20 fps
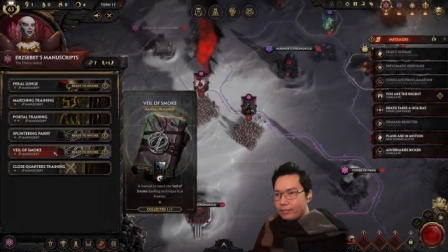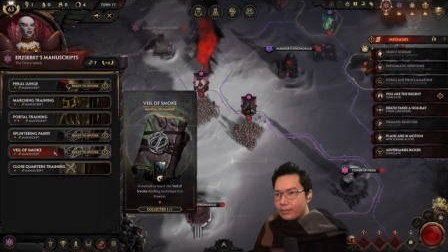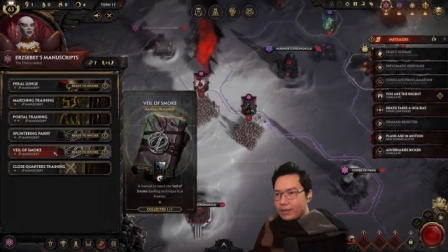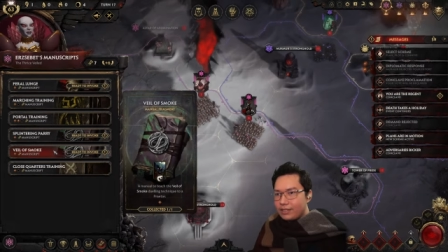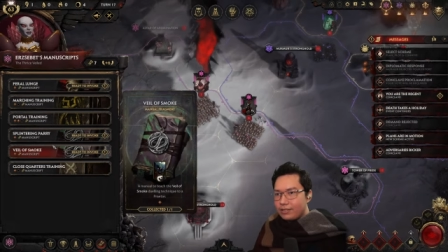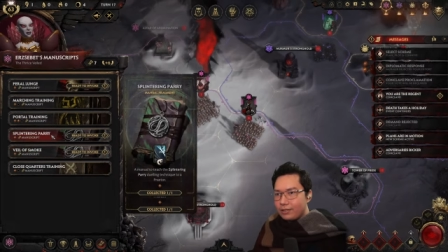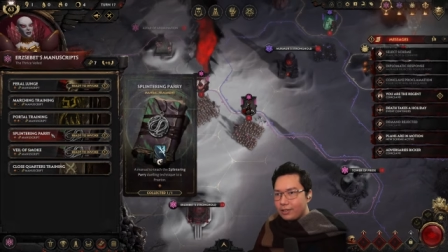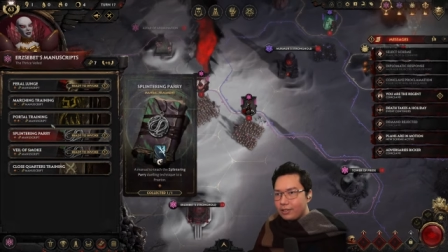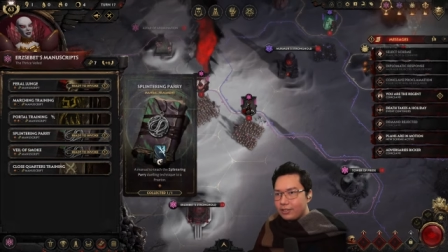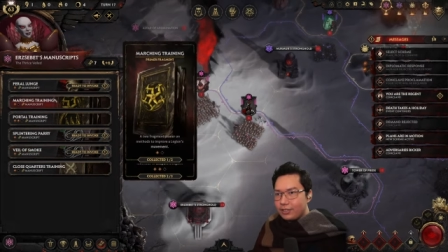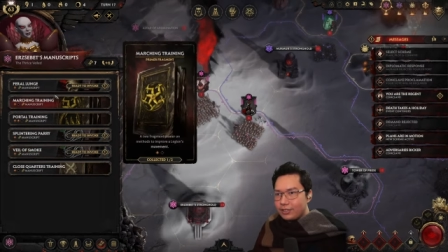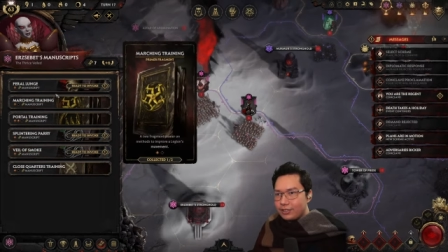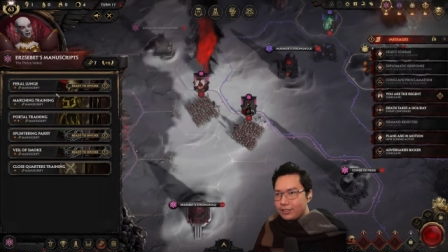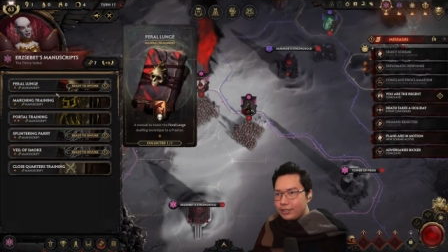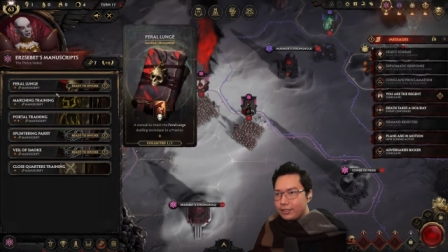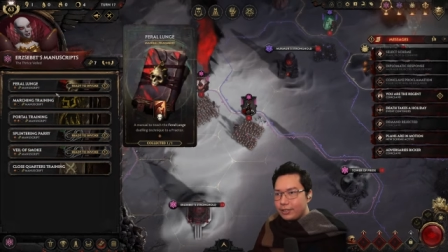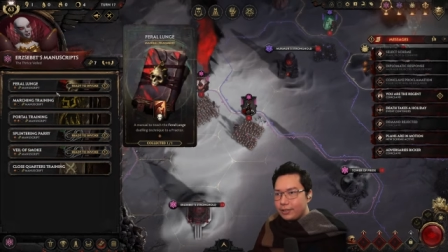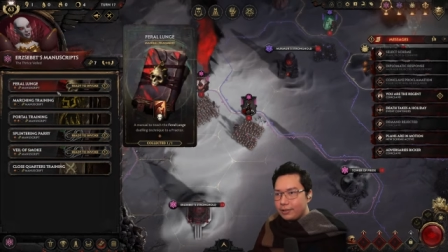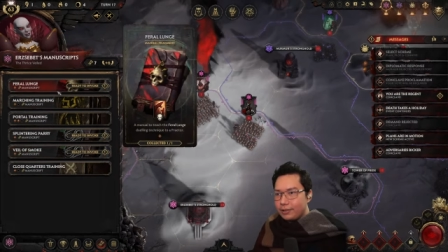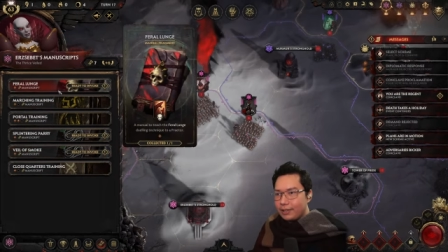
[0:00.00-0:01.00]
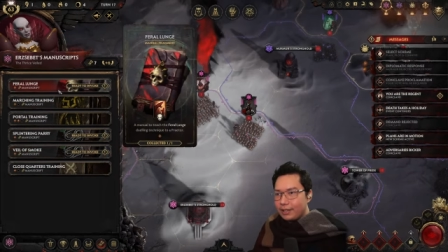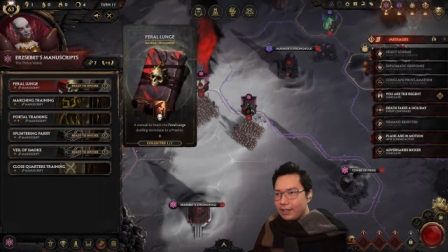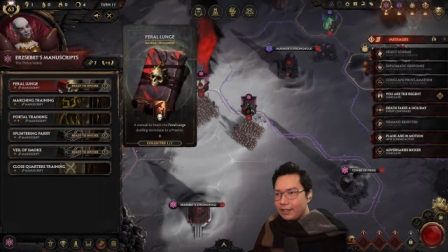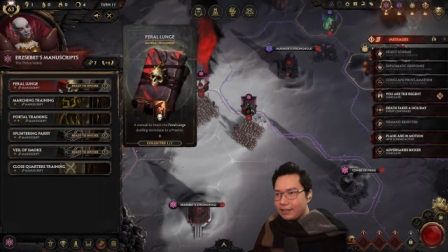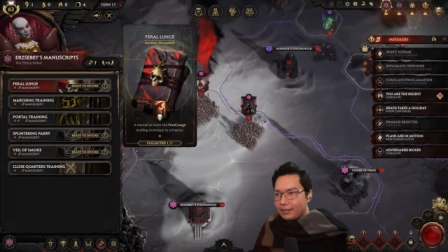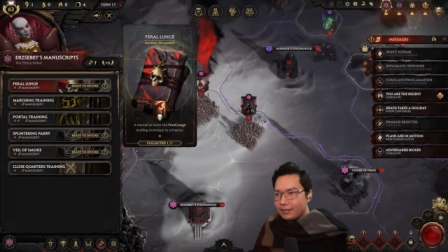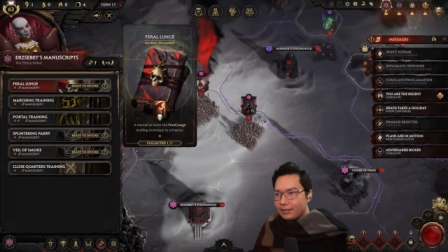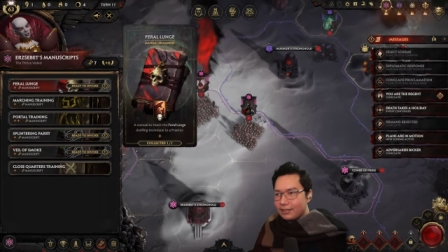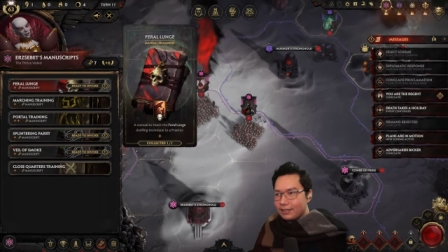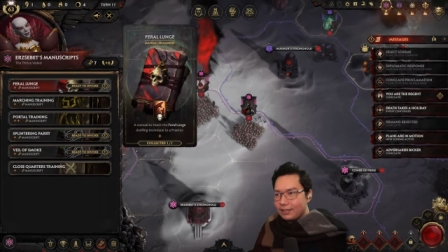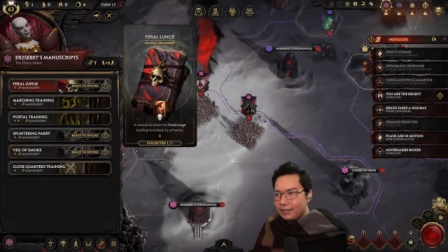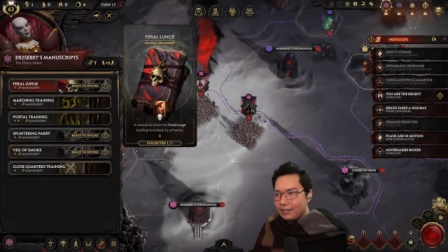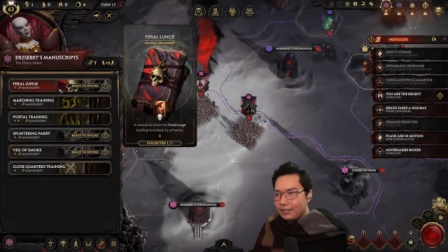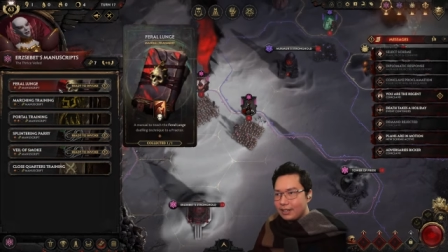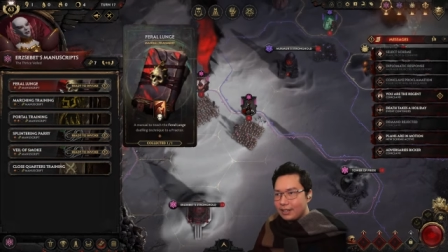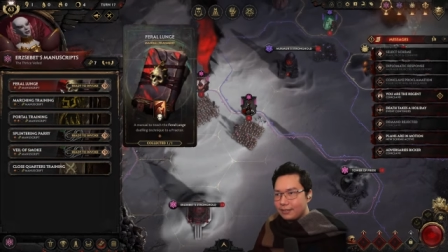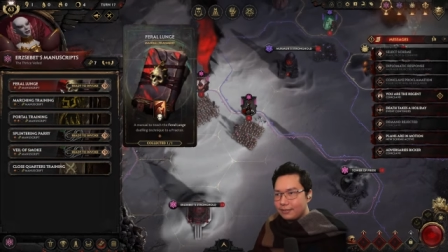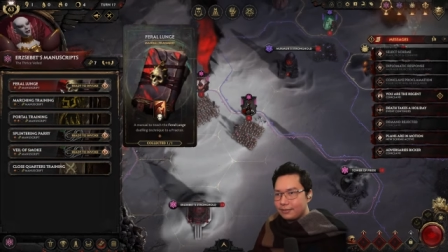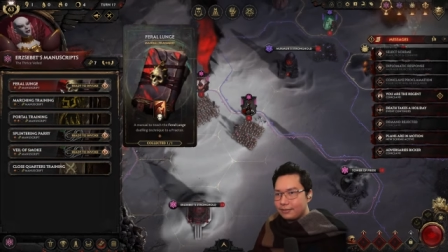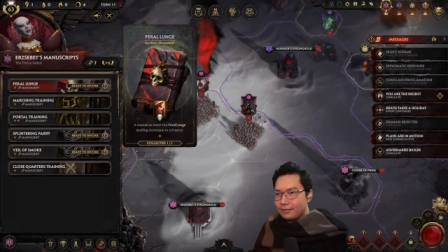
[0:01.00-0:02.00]
These are all just dueling
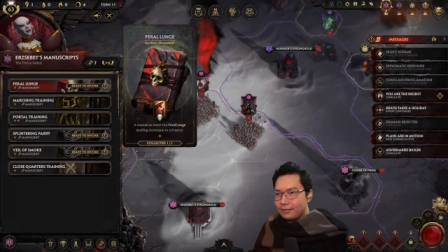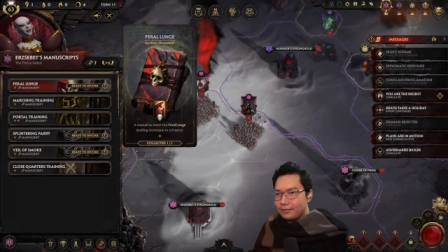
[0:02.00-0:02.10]
stuff.